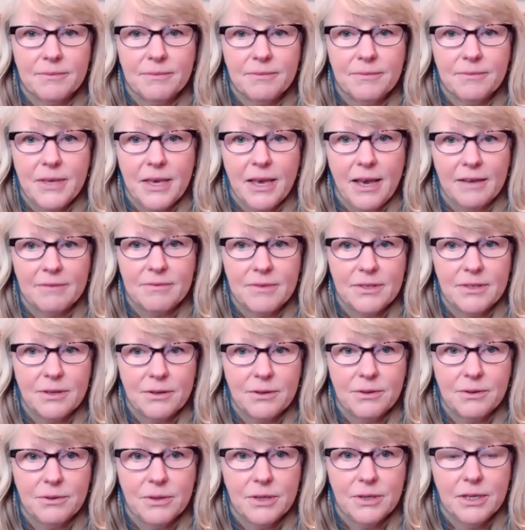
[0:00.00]
Yeah,
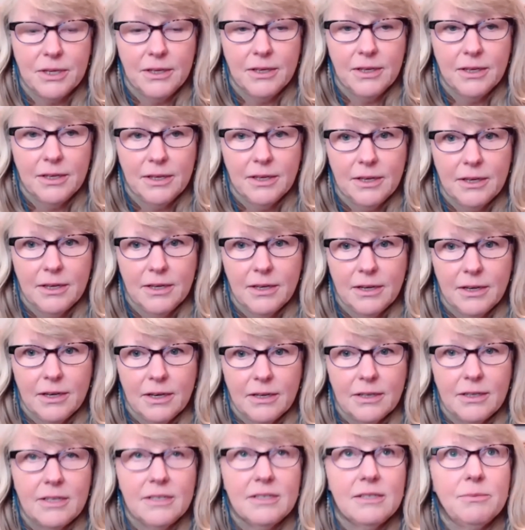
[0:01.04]
so
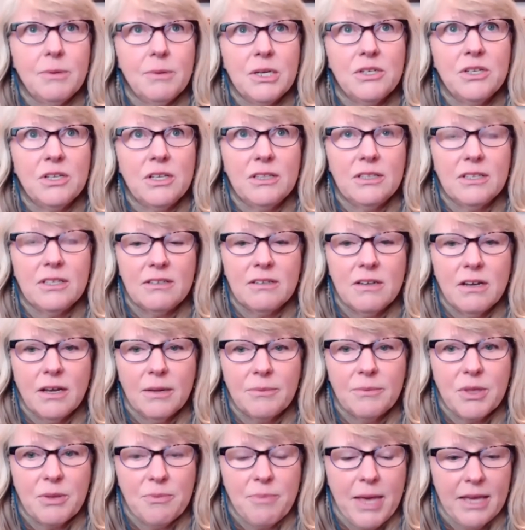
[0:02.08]
and especially in this time
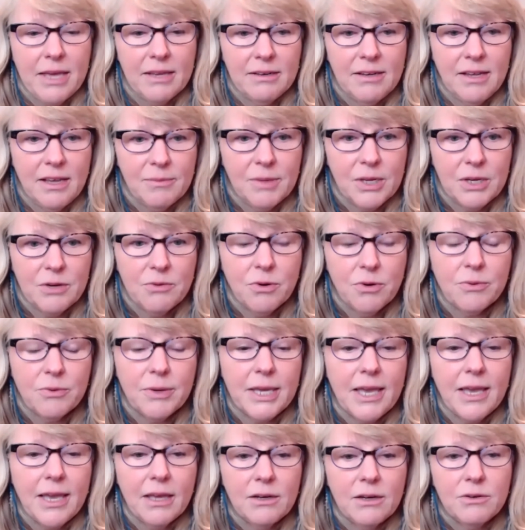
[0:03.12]
of the pandemic where we
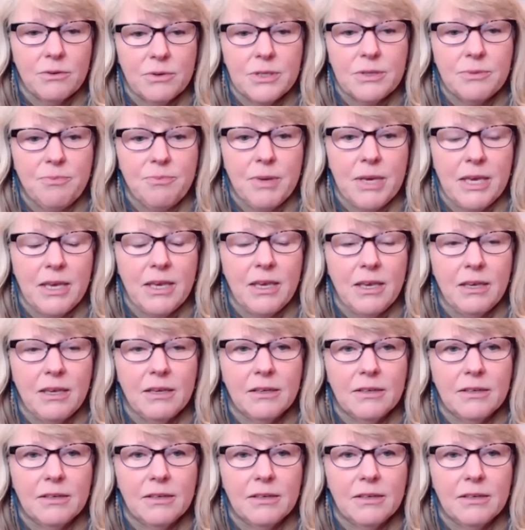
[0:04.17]
can't always be